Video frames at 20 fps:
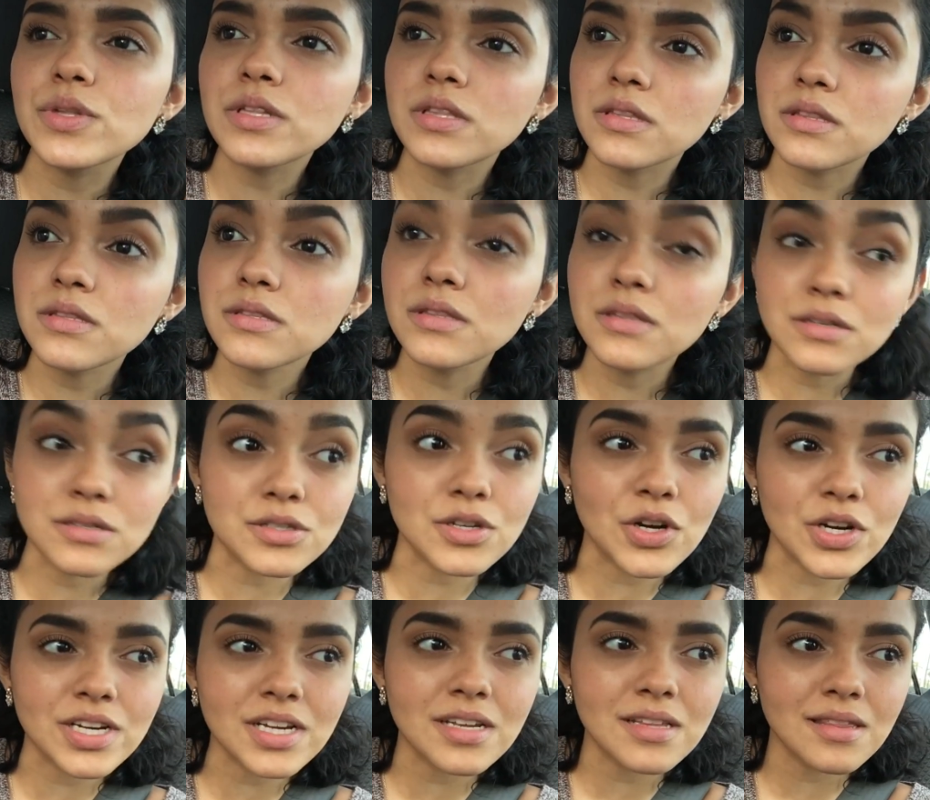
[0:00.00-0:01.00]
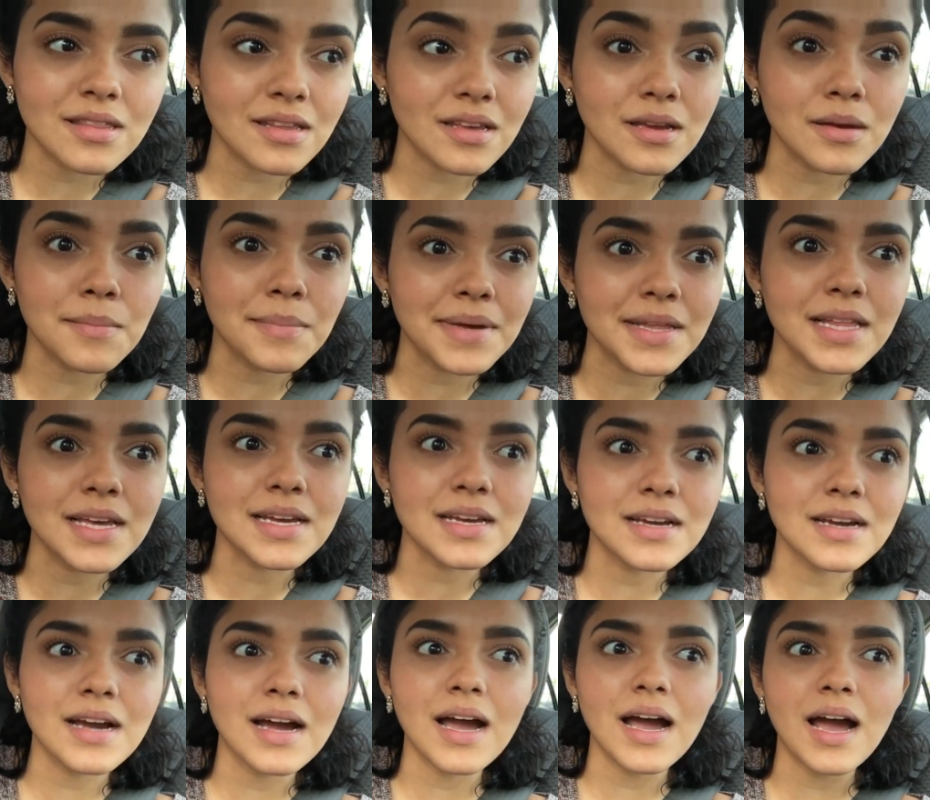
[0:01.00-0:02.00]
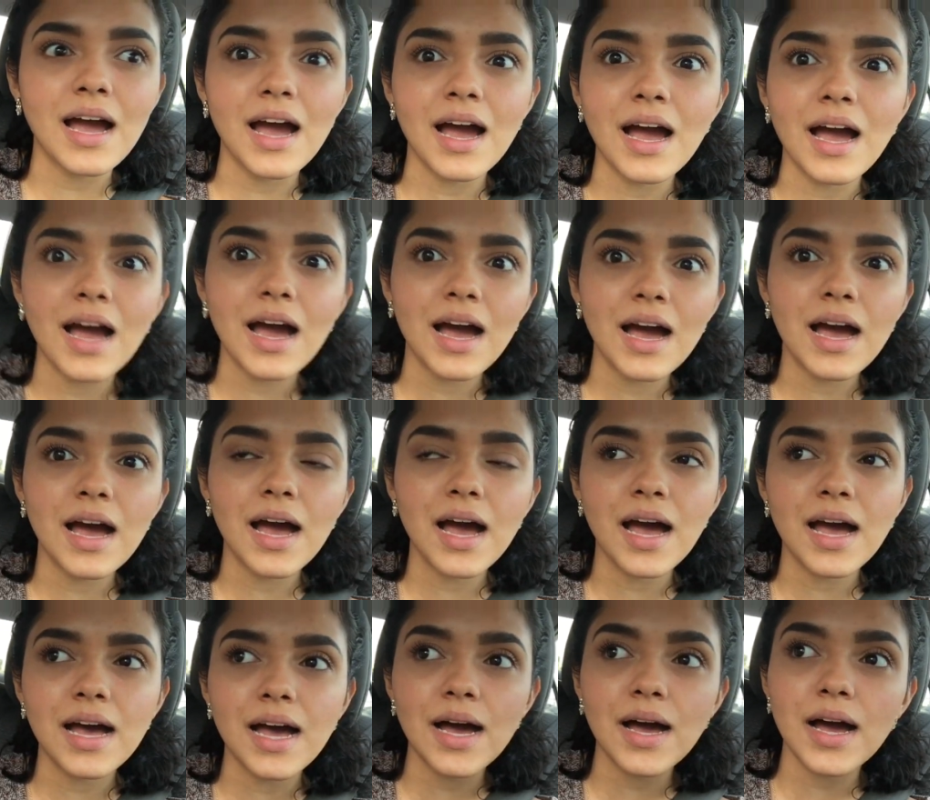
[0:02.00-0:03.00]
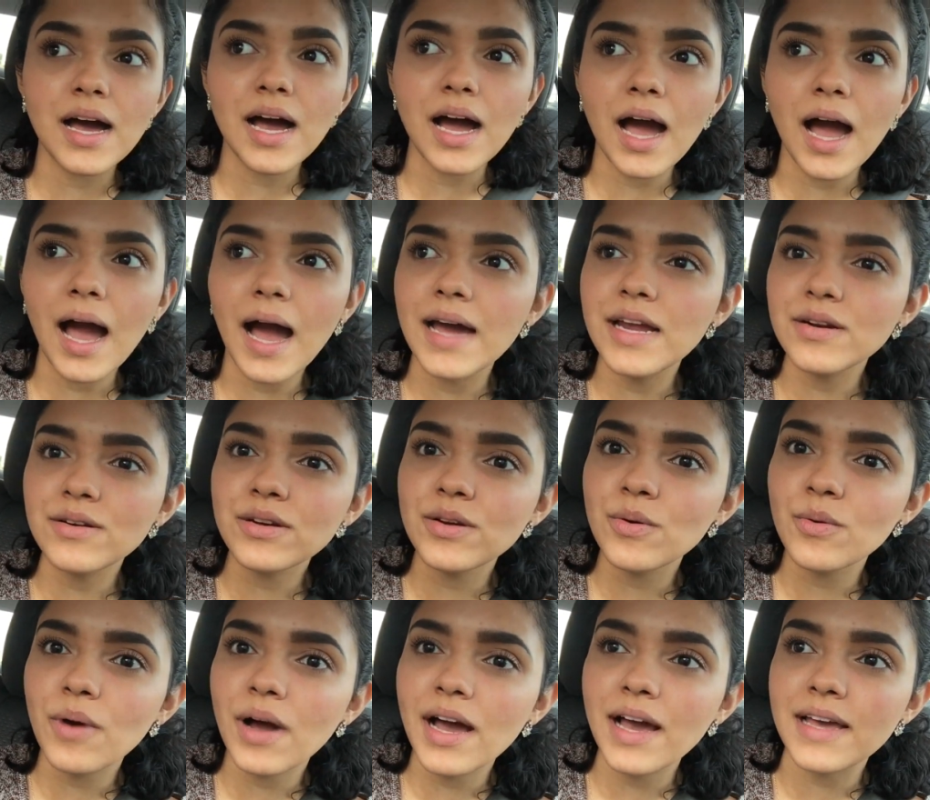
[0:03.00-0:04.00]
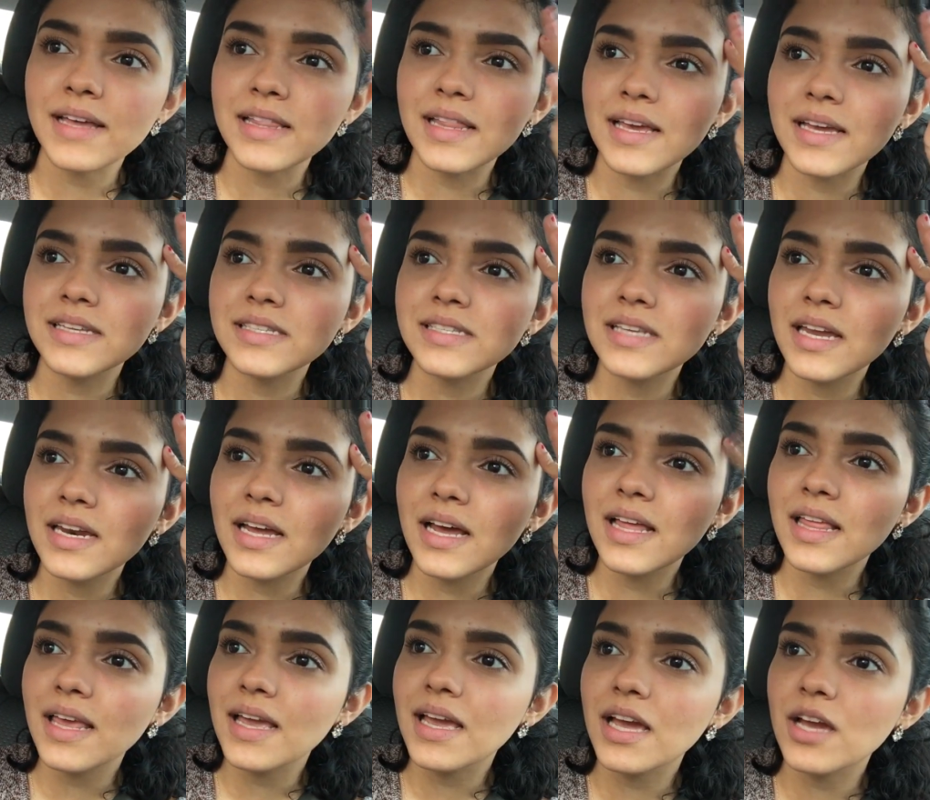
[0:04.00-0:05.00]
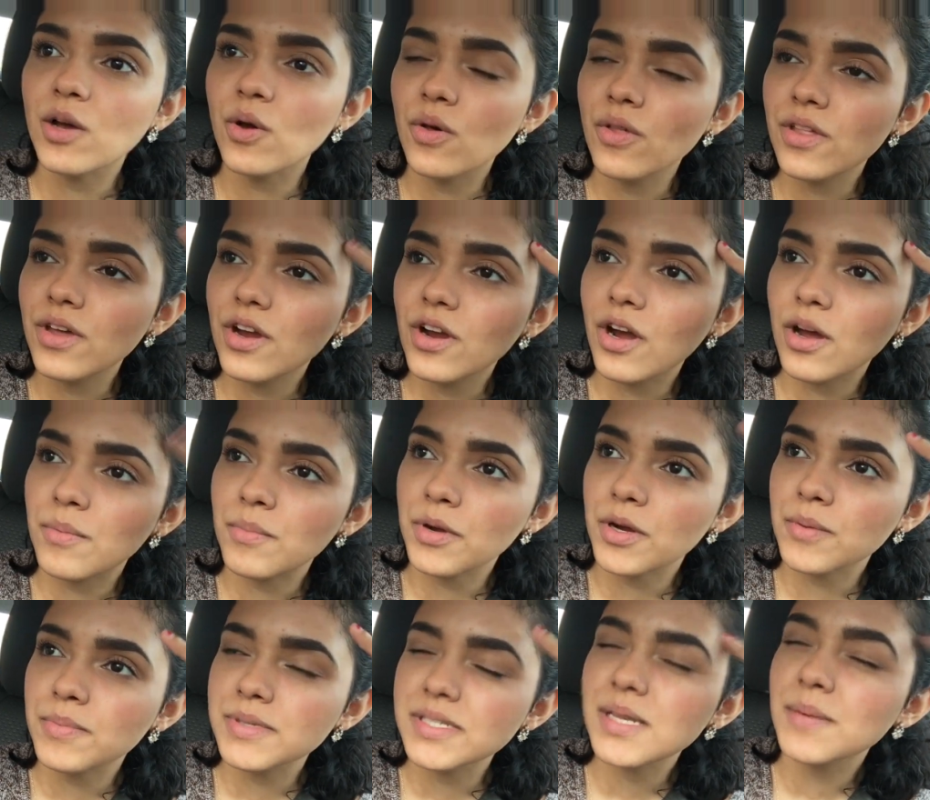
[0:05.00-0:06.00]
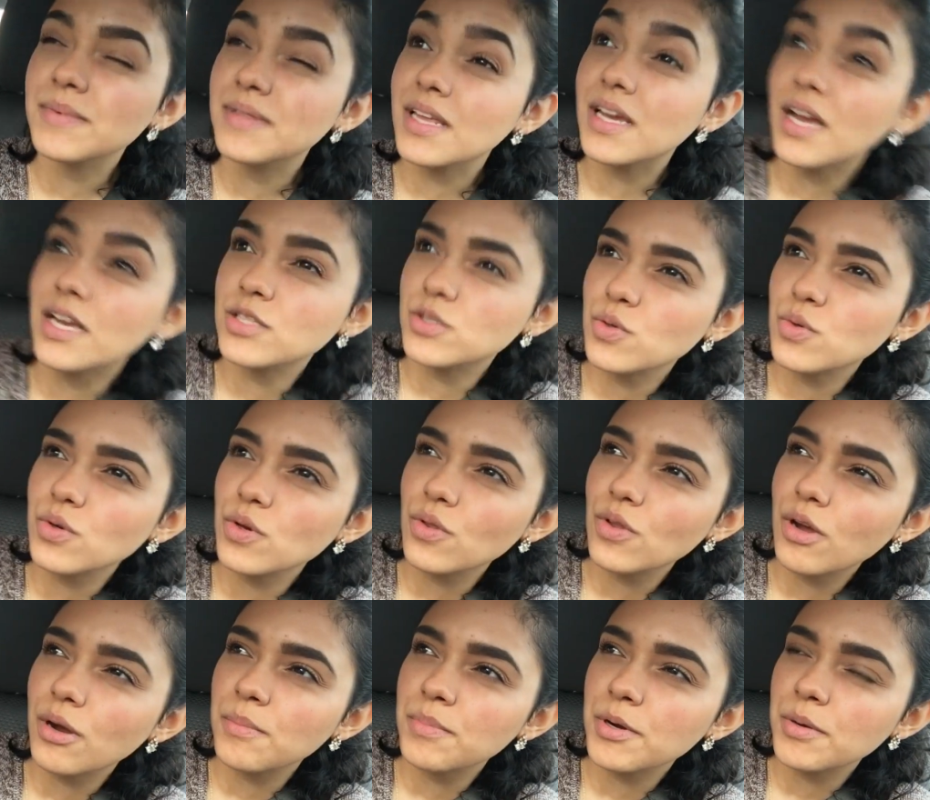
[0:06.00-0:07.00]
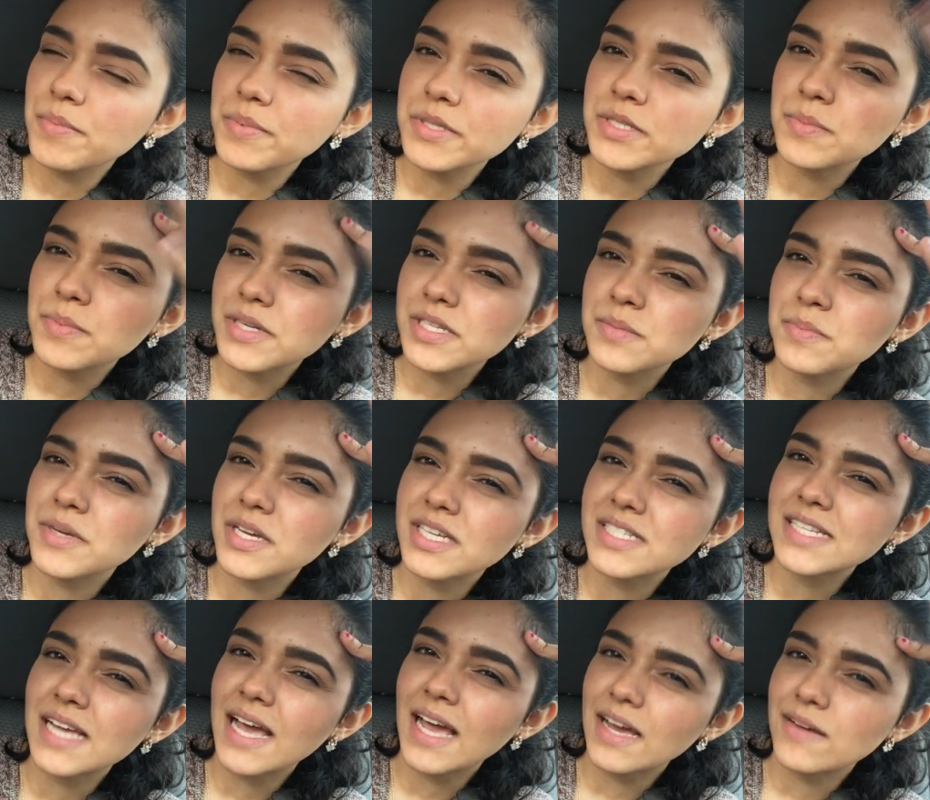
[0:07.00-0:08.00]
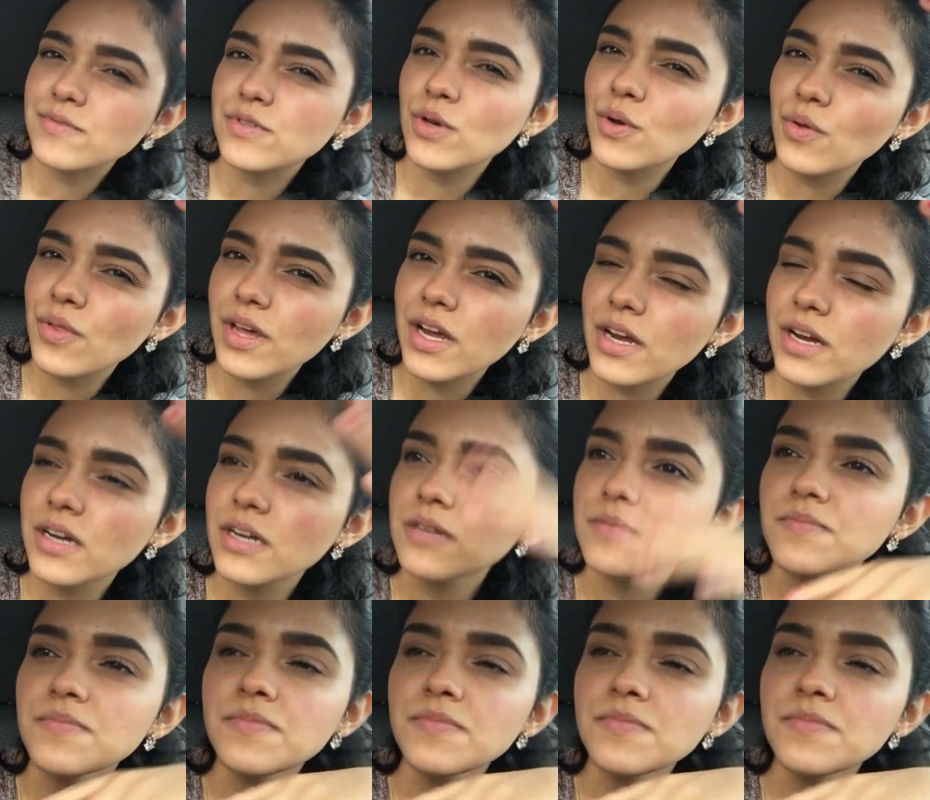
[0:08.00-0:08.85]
the, the Target thing, but like, I, I don't know why. Like, it's not like I go there on purpose. I mean, like, I do go there on purpose, but it's because I have to go there.